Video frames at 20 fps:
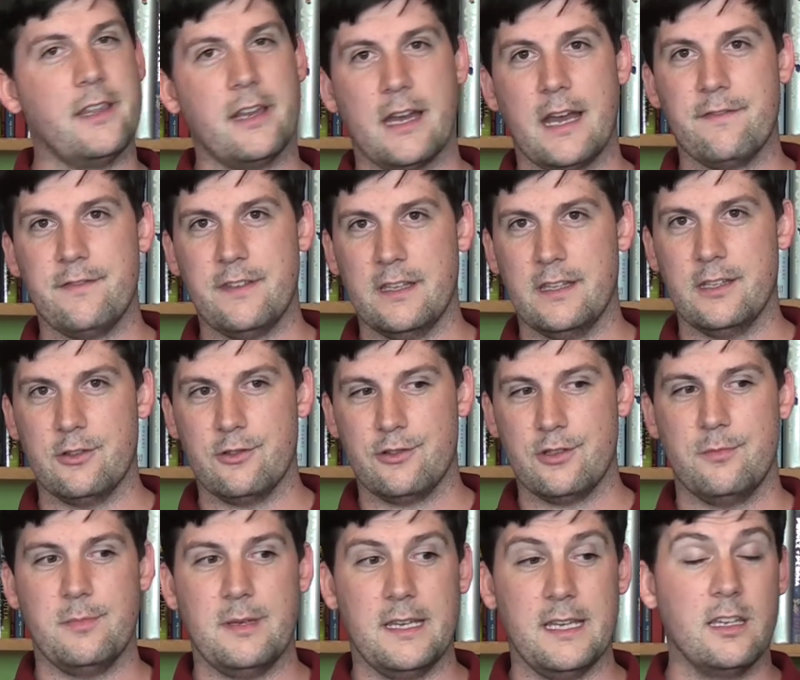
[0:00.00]
than I feel it
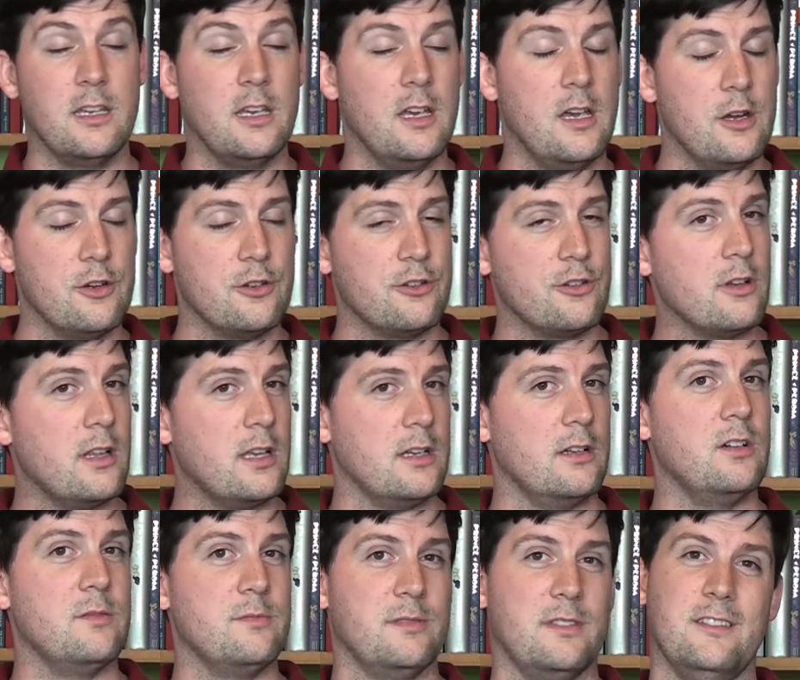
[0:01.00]
should be. Sherlock
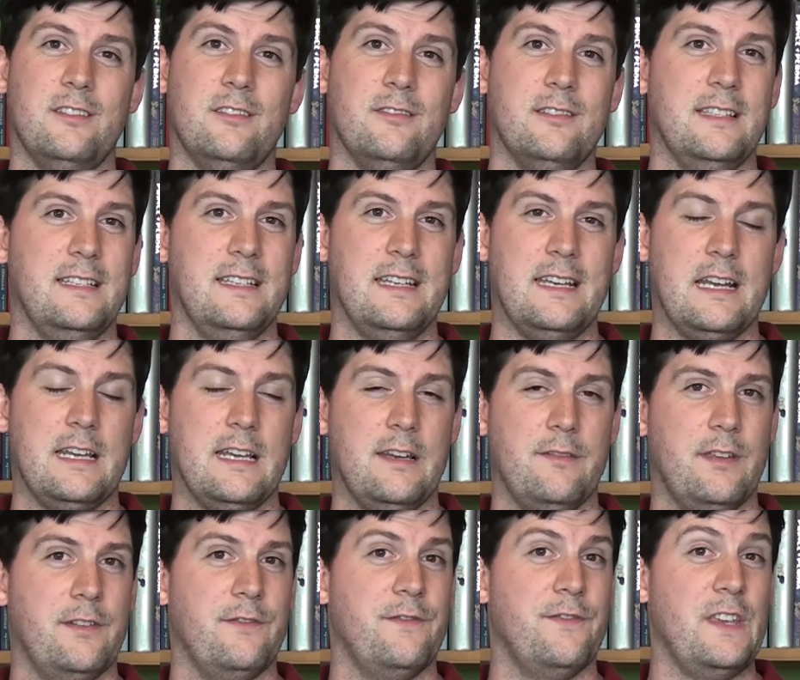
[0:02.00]
Holmes Consulting
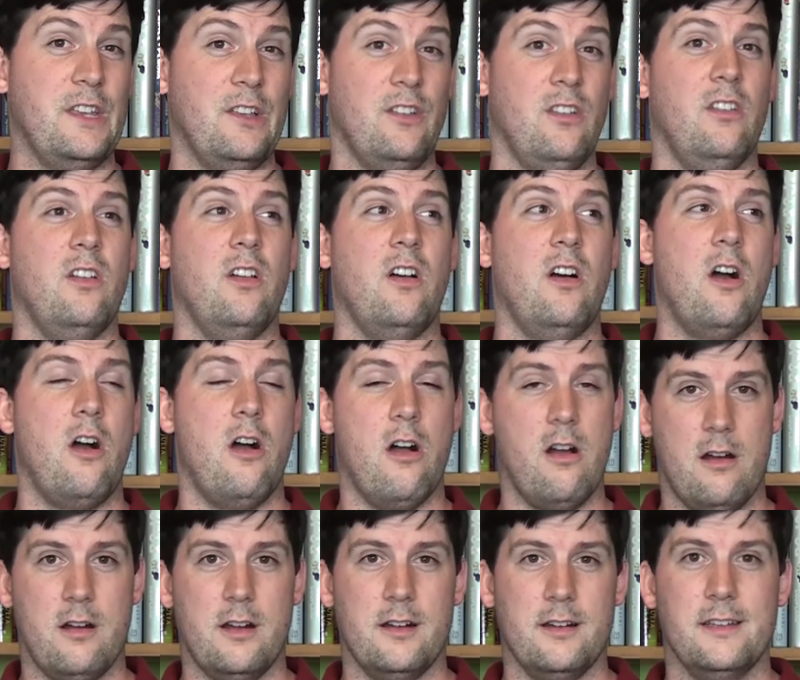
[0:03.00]
Detective can feel
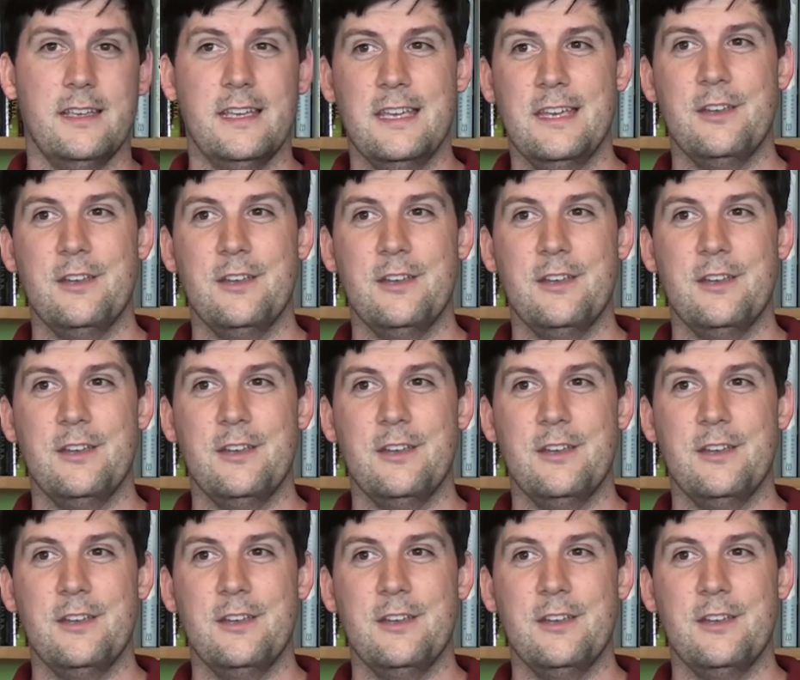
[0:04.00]
hard.